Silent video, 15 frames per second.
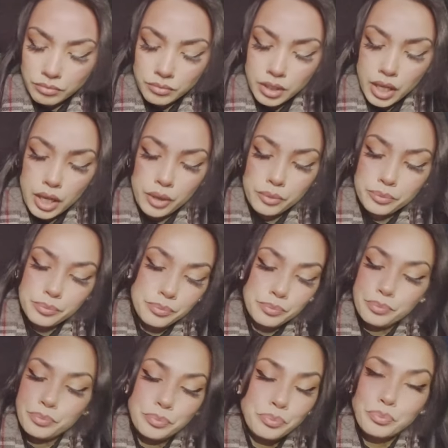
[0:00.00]
no.
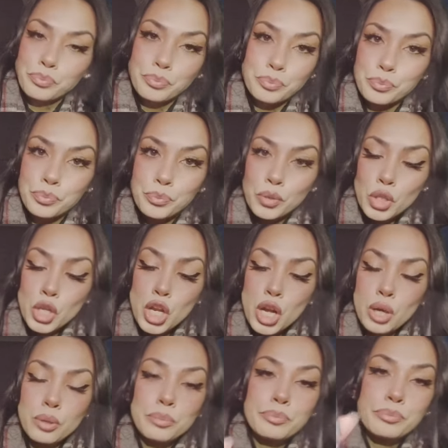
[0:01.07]
Let's style some
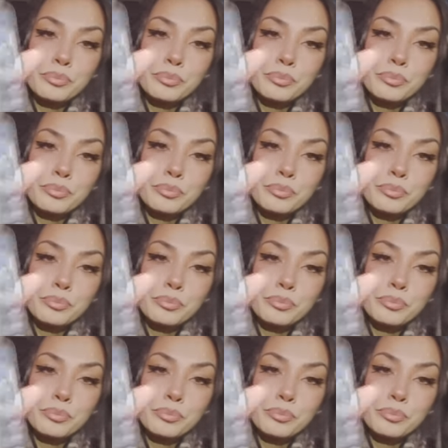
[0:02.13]
Nope.